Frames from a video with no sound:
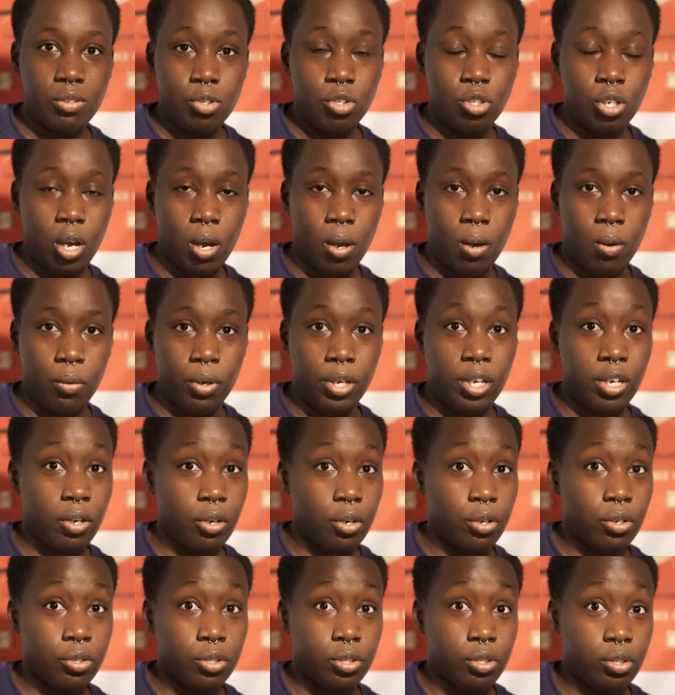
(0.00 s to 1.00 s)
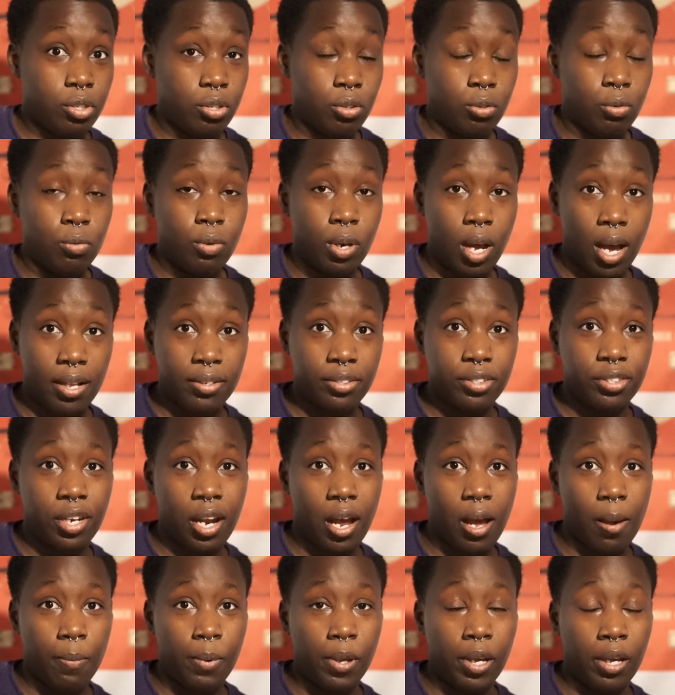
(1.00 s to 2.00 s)
So here's to not
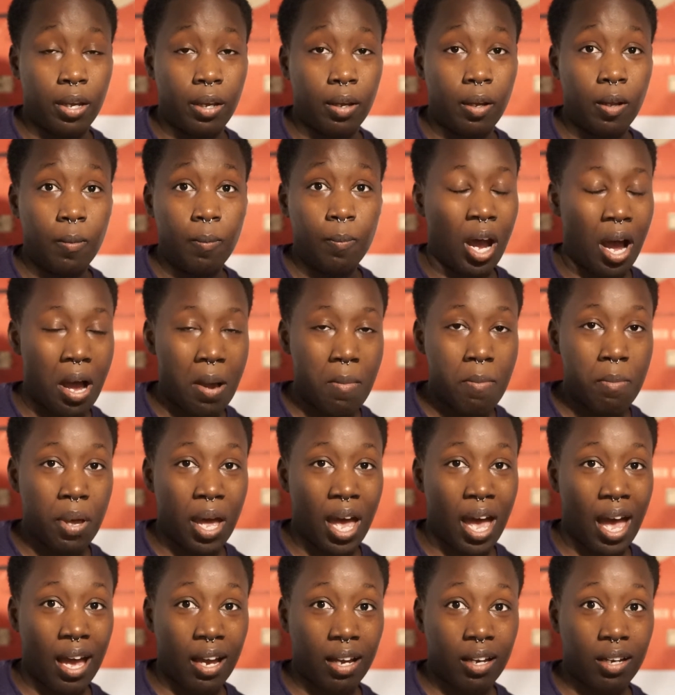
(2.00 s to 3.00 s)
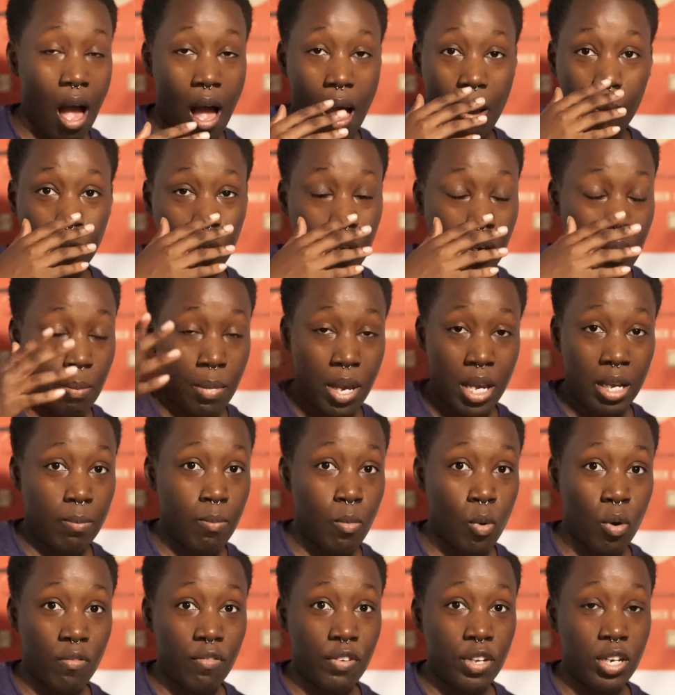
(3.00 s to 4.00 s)
stopping. I'm back. I'm gonna make
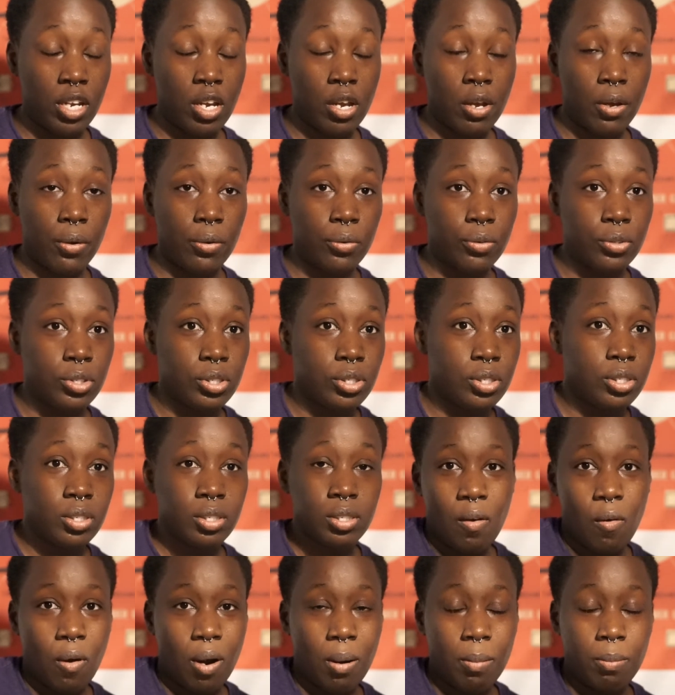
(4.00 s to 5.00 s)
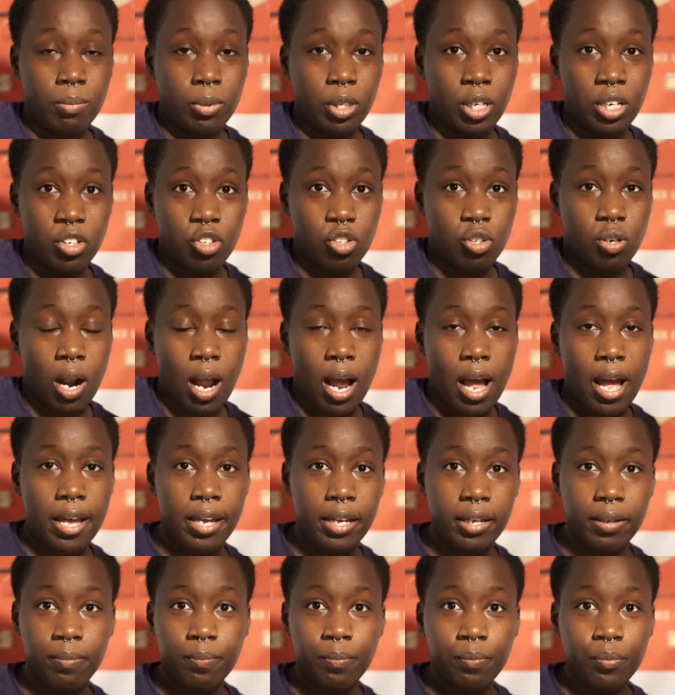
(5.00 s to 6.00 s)
more videos, or I'm gonna
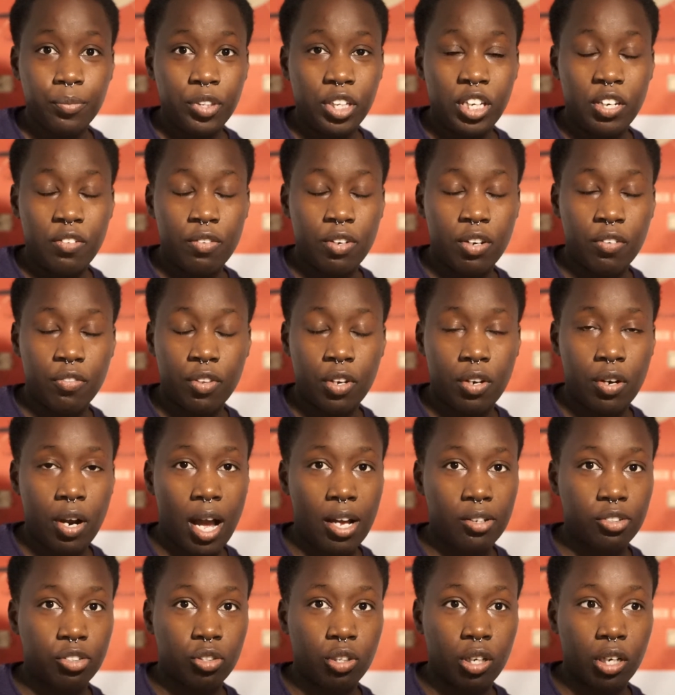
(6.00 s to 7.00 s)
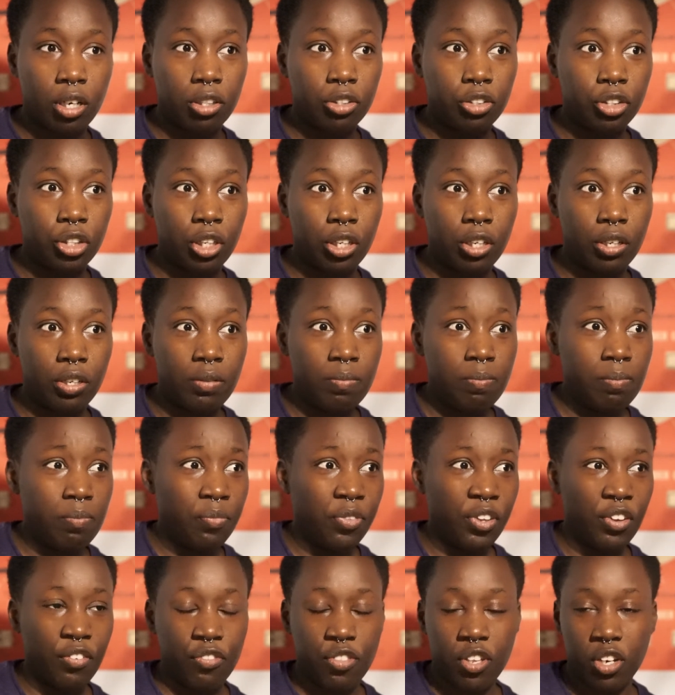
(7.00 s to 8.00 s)
try, even if they're not structured,
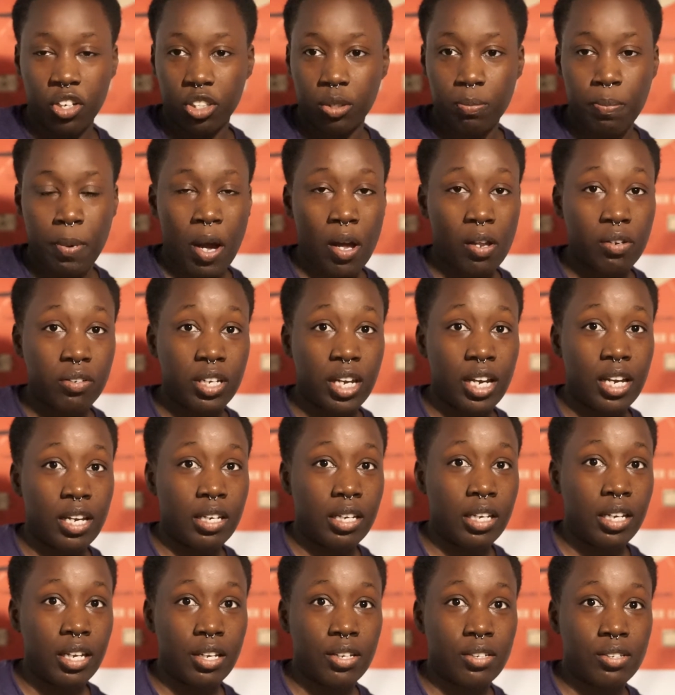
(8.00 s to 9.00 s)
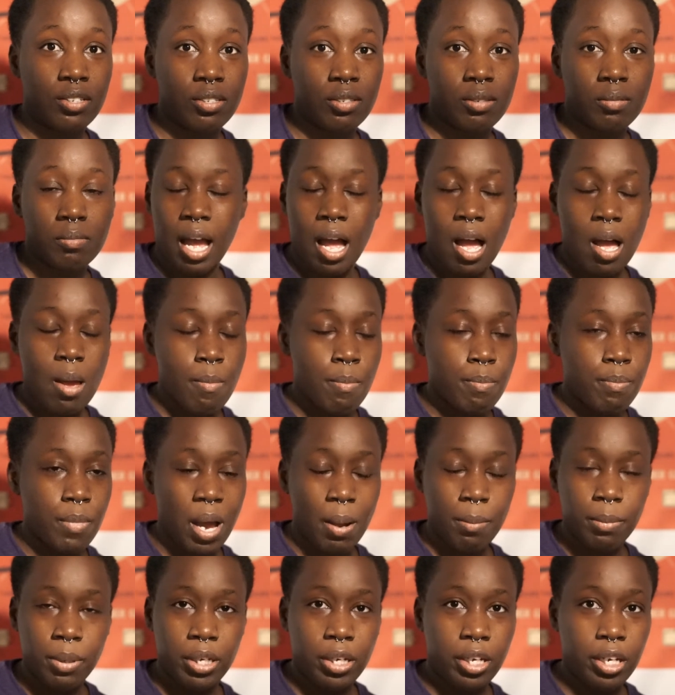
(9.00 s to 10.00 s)
if they're spontaneous.
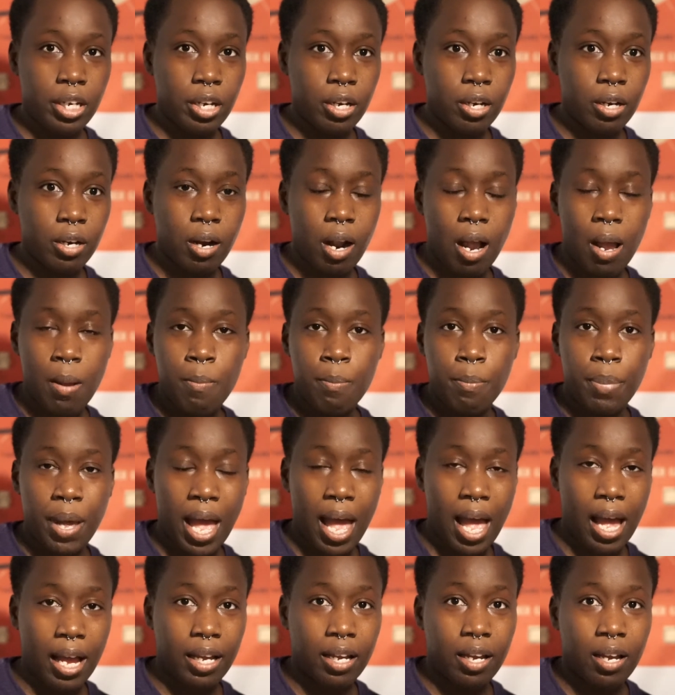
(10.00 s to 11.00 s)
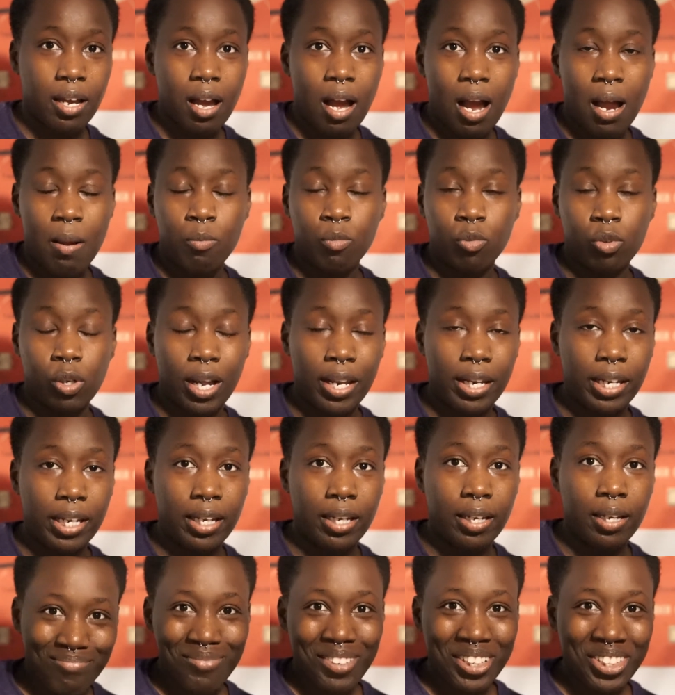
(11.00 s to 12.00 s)
I'm here, I'm back, I'm
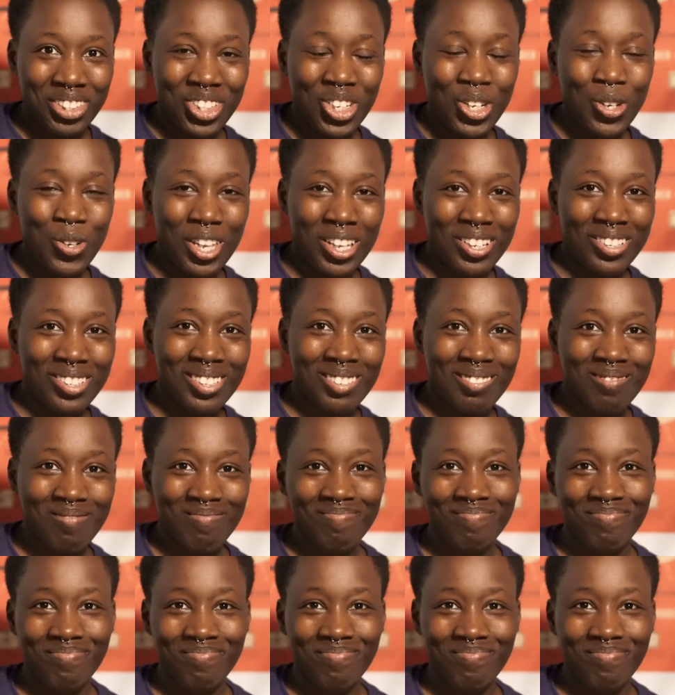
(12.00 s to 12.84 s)
ready. Let's do this.